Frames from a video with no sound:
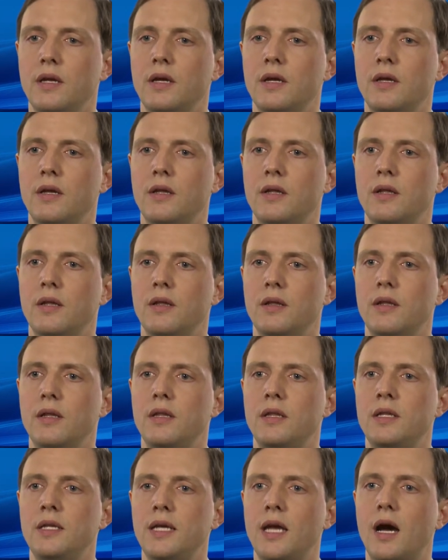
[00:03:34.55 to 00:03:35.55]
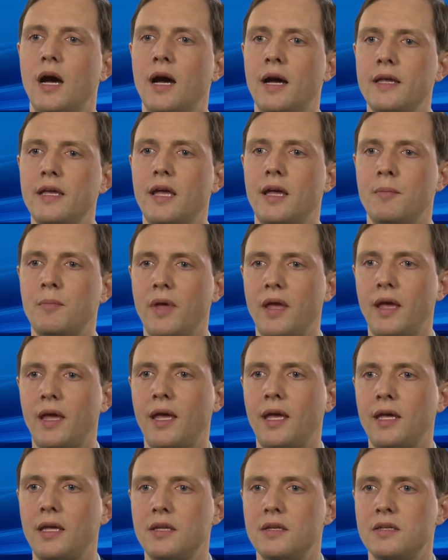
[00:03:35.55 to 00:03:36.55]
Uh, the
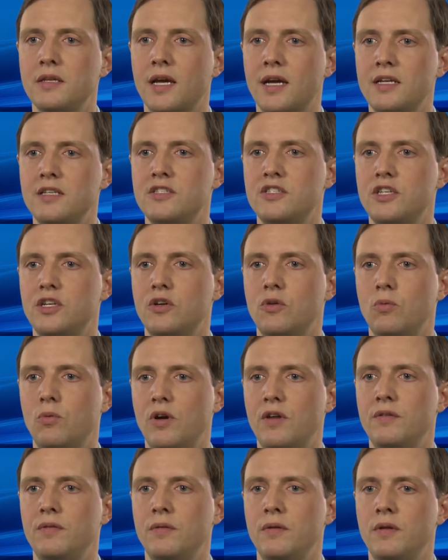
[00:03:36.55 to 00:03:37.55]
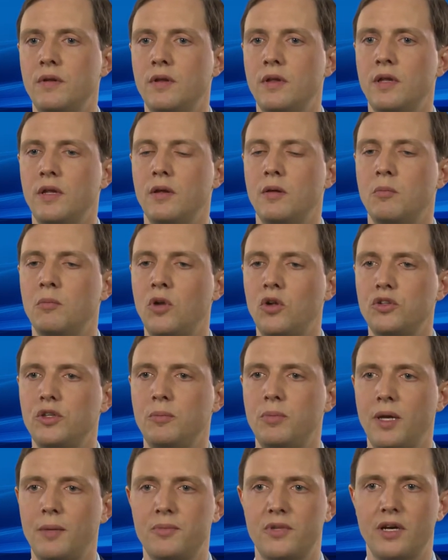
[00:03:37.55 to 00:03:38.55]
IMA 901
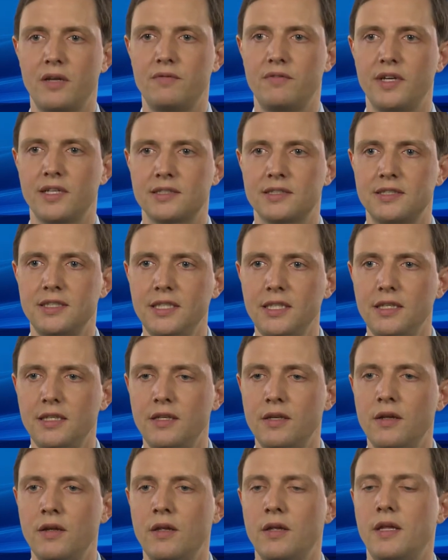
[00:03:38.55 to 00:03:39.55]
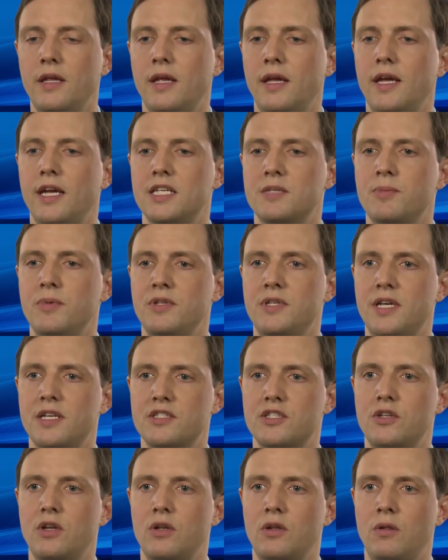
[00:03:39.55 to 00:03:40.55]
multipeptide vaccine has been
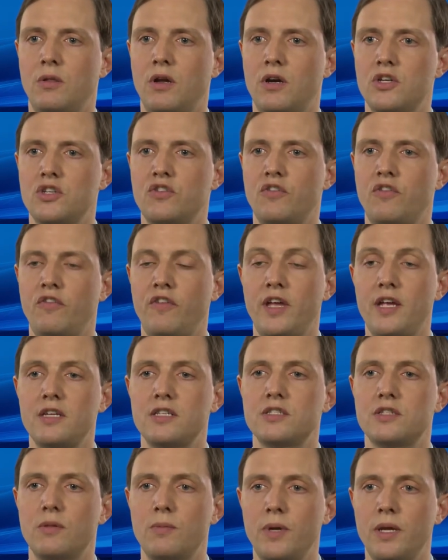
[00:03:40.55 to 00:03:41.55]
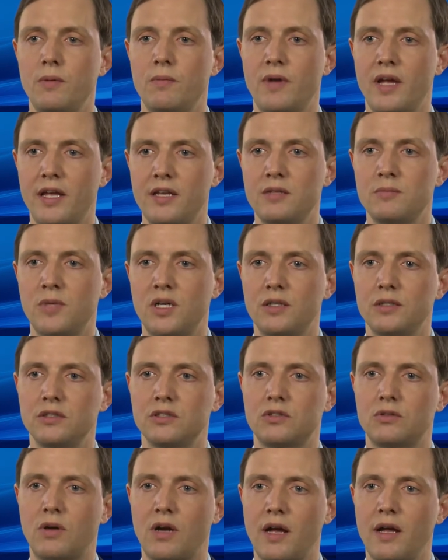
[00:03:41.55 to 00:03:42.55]
tested on a large phase 3
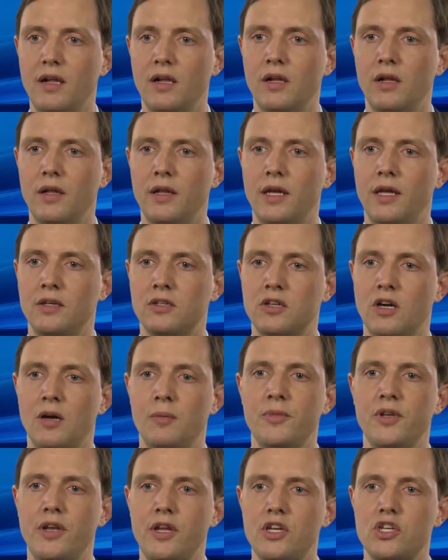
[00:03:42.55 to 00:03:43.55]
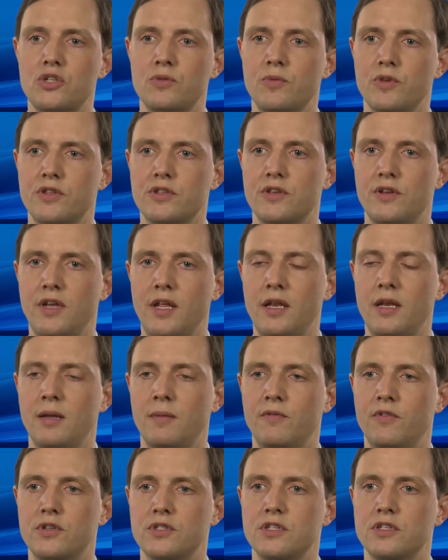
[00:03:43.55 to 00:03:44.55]
randomized trial in combination with sunitinib
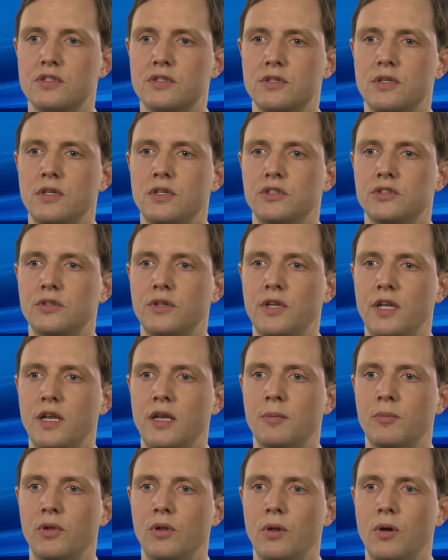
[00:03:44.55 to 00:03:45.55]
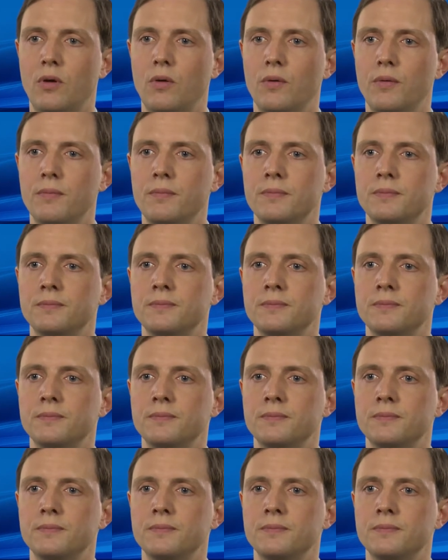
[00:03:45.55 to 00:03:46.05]
versus sunitinib alone.